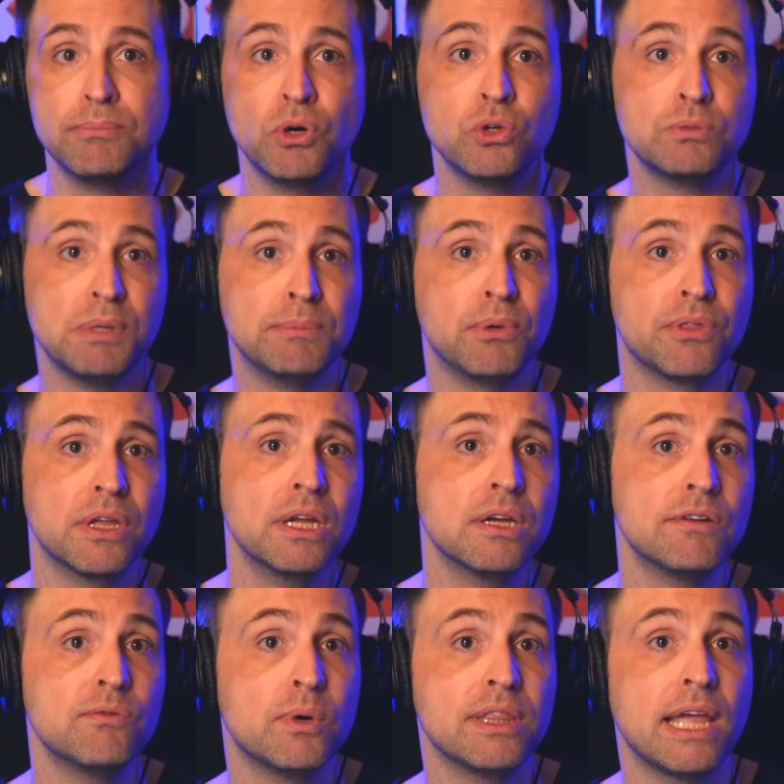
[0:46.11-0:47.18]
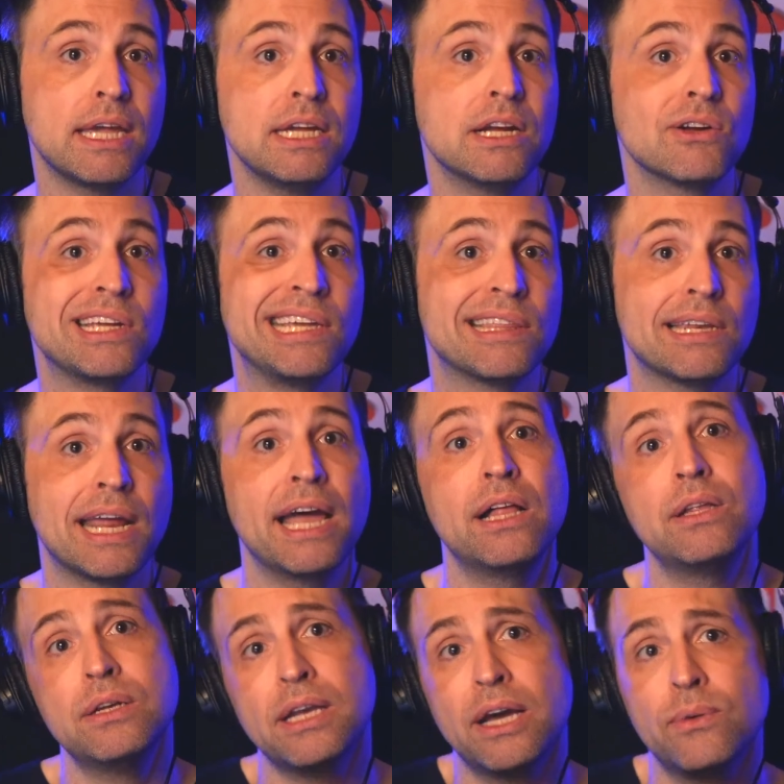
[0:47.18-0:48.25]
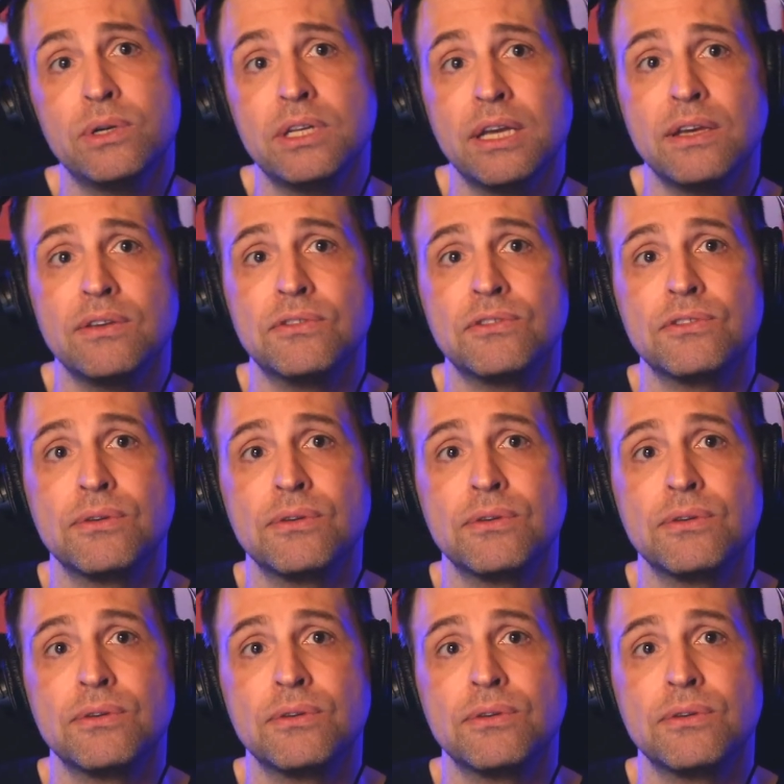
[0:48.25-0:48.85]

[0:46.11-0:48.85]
most people think of when they hear Ethan Allen nowadays.